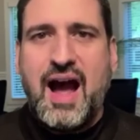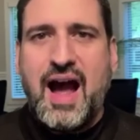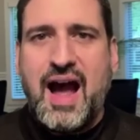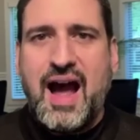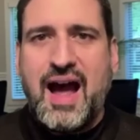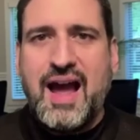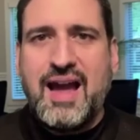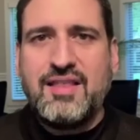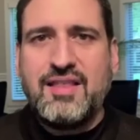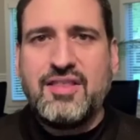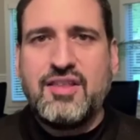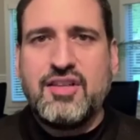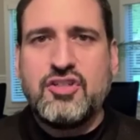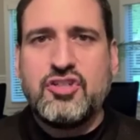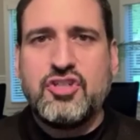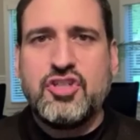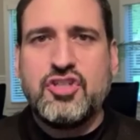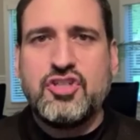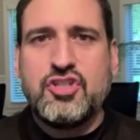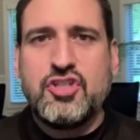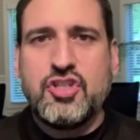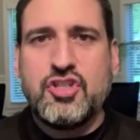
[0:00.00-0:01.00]
I think
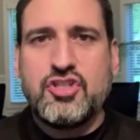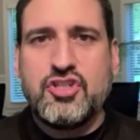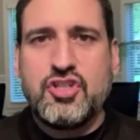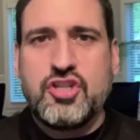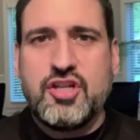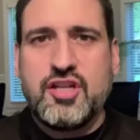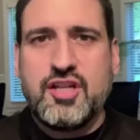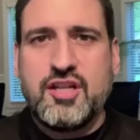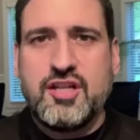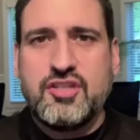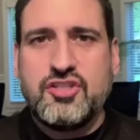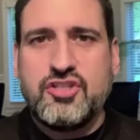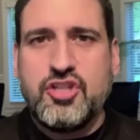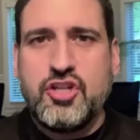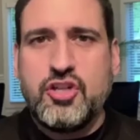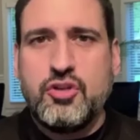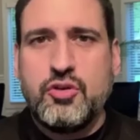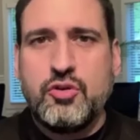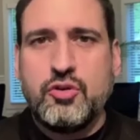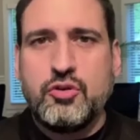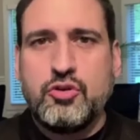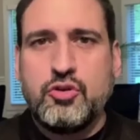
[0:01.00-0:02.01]
she's just going to
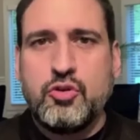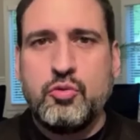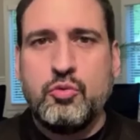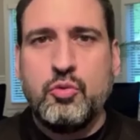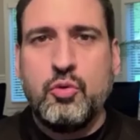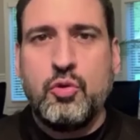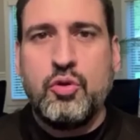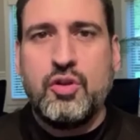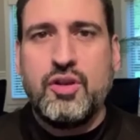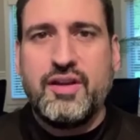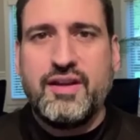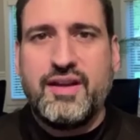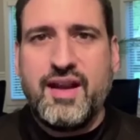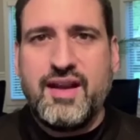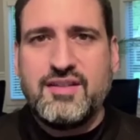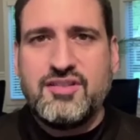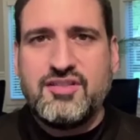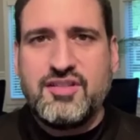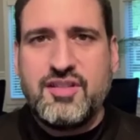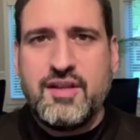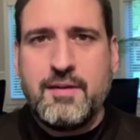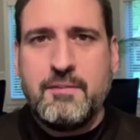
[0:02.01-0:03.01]
continue to rule
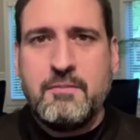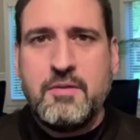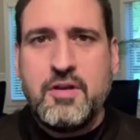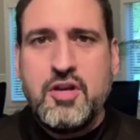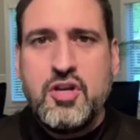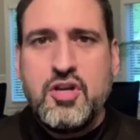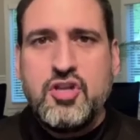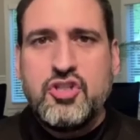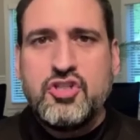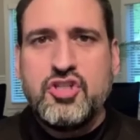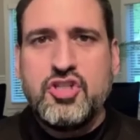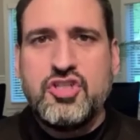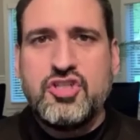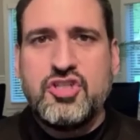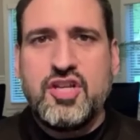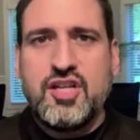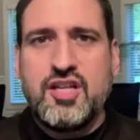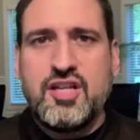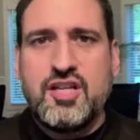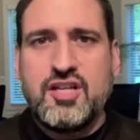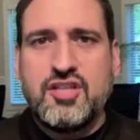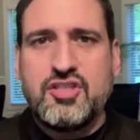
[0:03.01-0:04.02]
against him. She's
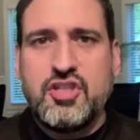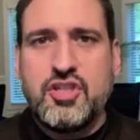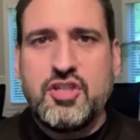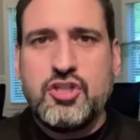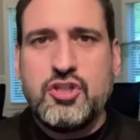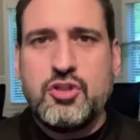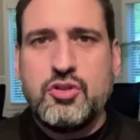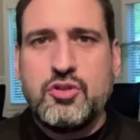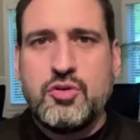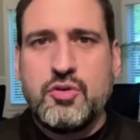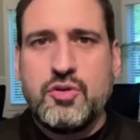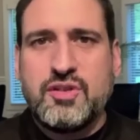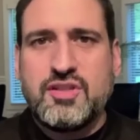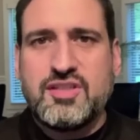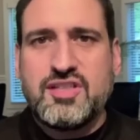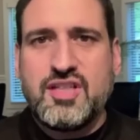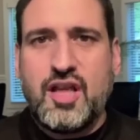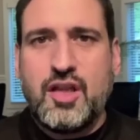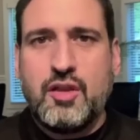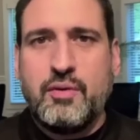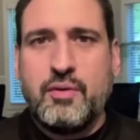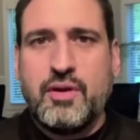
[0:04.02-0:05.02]
going to continue to
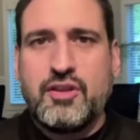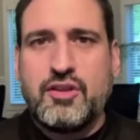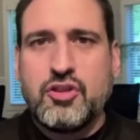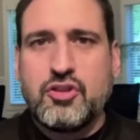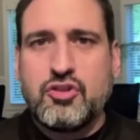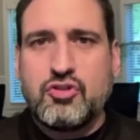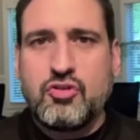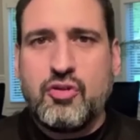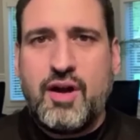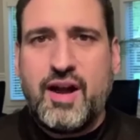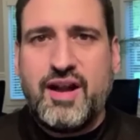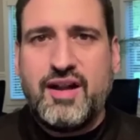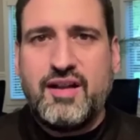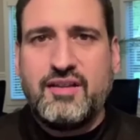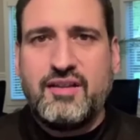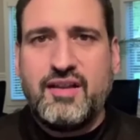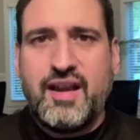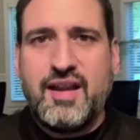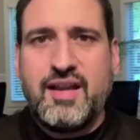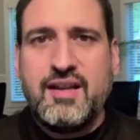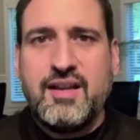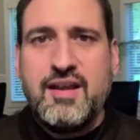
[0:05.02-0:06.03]
accelerate the trial
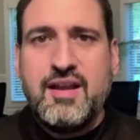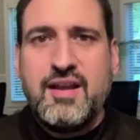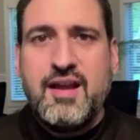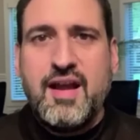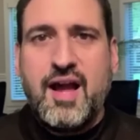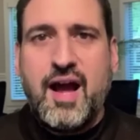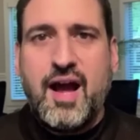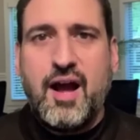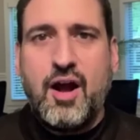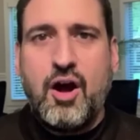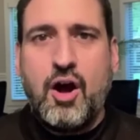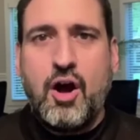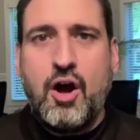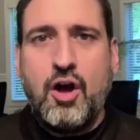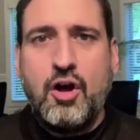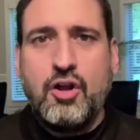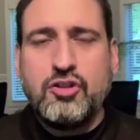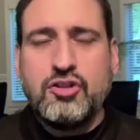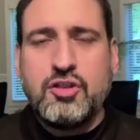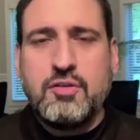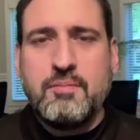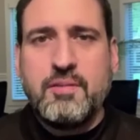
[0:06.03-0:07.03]
date.
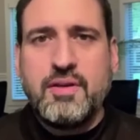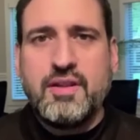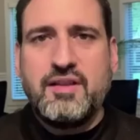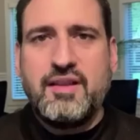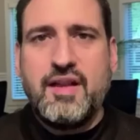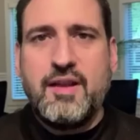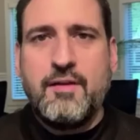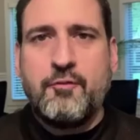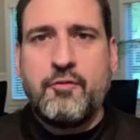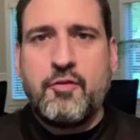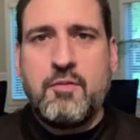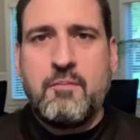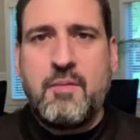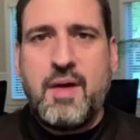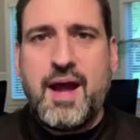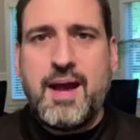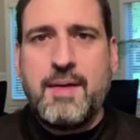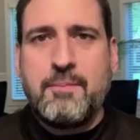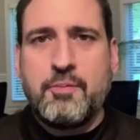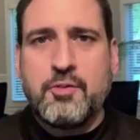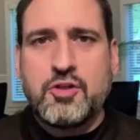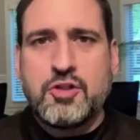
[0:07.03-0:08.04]
Ultimately, from
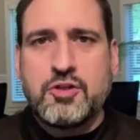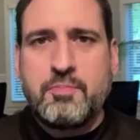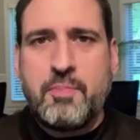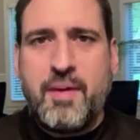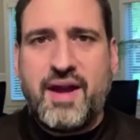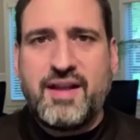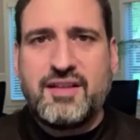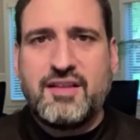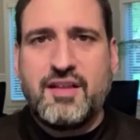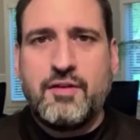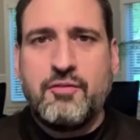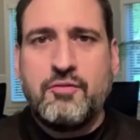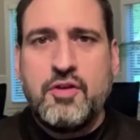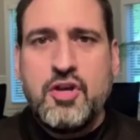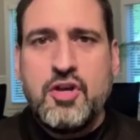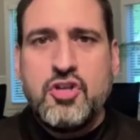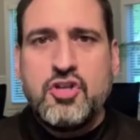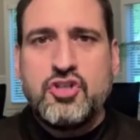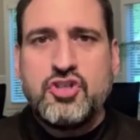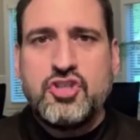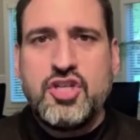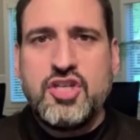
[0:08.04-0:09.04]
my perspective,
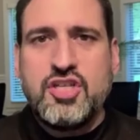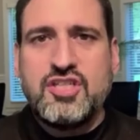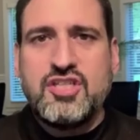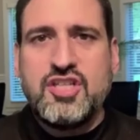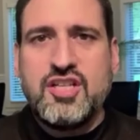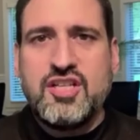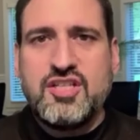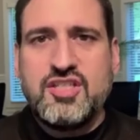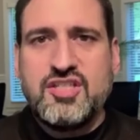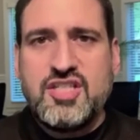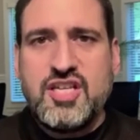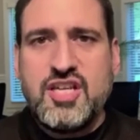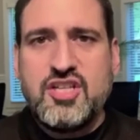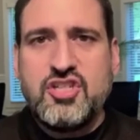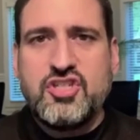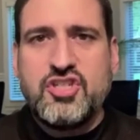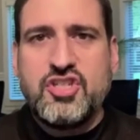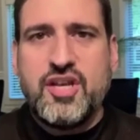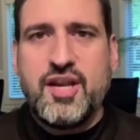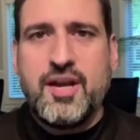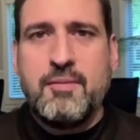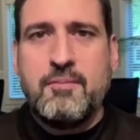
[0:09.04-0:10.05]
she's going to
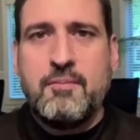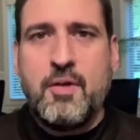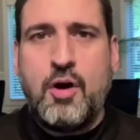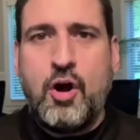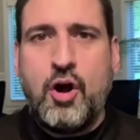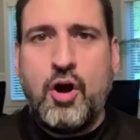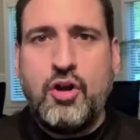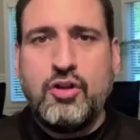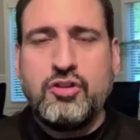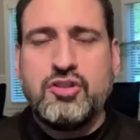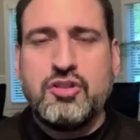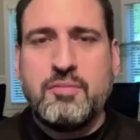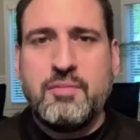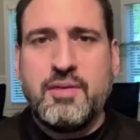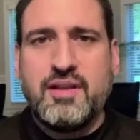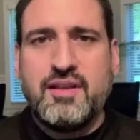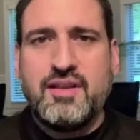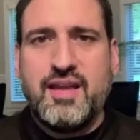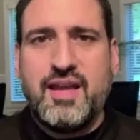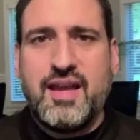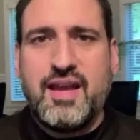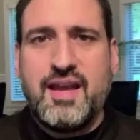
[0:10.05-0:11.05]
teach him
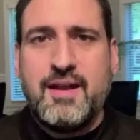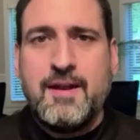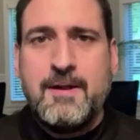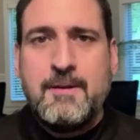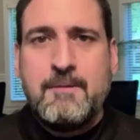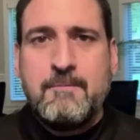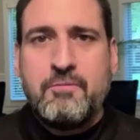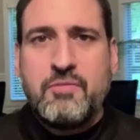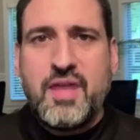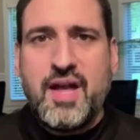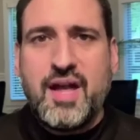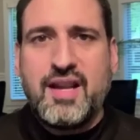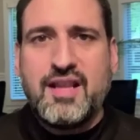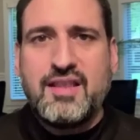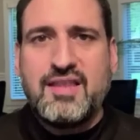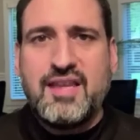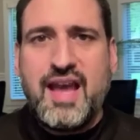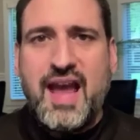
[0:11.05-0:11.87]
ultimately that at